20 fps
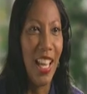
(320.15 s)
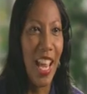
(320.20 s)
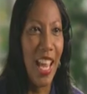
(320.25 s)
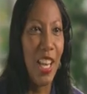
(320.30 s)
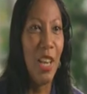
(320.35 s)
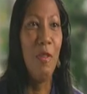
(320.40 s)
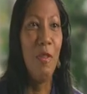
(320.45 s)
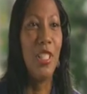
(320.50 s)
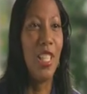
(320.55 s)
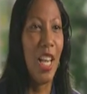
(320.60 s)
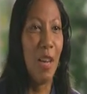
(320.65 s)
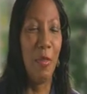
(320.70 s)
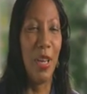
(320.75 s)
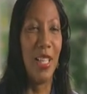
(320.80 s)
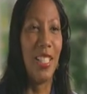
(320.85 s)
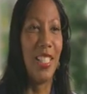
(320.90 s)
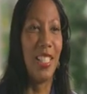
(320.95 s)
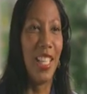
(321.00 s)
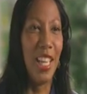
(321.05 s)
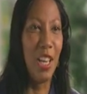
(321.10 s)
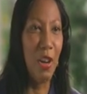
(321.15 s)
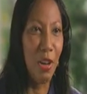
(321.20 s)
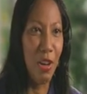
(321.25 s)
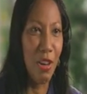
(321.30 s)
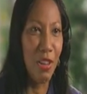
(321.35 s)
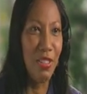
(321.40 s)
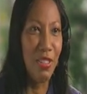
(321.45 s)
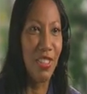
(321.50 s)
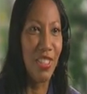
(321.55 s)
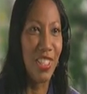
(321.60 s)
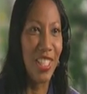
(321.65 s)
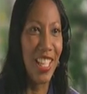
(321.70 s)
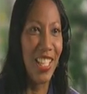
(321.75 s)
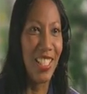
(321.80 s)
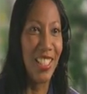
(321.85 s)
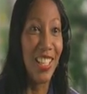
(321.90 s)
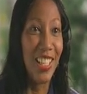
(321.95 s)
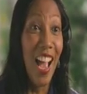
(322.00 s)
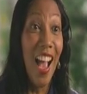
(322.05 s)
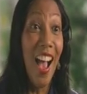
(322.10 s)
And every time I see her,
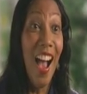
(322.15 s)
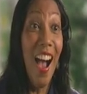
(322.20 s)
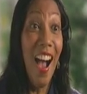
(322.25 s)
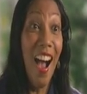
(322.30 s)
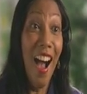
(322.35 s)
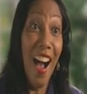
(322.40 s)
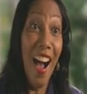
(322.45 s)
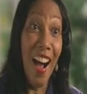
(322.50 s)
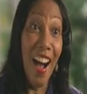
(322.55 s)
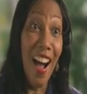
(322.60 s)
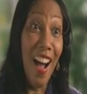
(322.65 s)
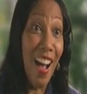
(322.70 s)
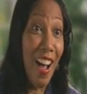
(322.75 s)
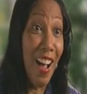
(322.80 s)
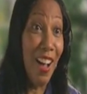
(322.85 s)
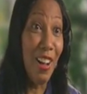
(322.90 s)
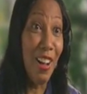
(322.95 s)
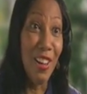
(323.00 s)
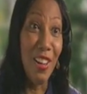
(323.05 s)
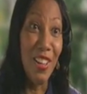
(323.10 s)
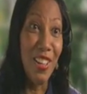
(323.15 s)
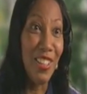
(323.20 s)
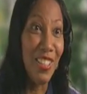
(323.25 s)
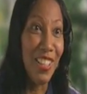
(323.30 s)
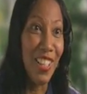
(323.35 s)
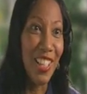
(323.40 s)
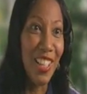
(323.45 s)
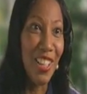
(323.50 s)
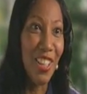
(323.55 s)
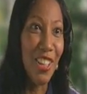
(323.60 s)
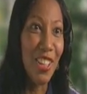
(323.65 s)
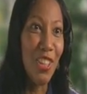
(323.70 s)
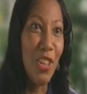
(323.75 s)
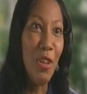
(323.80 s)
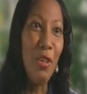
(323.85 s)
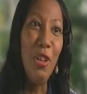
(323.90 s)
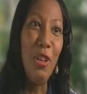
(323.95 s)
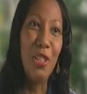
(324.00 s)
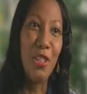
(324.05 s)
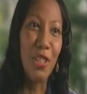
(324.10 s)
she's, oh,
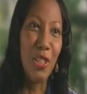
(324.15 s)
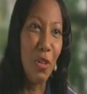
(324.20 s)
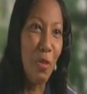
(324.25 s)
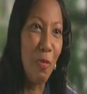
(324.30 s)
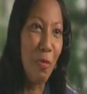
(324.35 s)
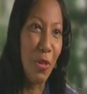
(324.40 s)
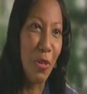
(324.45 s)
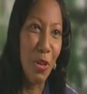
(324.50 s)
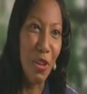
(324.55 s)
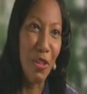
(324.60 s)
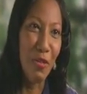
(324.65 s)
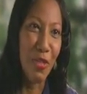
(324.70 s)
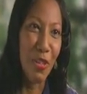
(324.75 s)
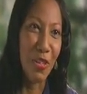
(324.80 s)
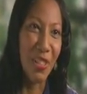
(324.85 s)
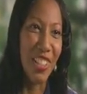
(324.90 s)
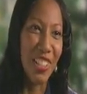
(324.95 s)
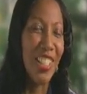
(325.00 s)
you look so beautiful.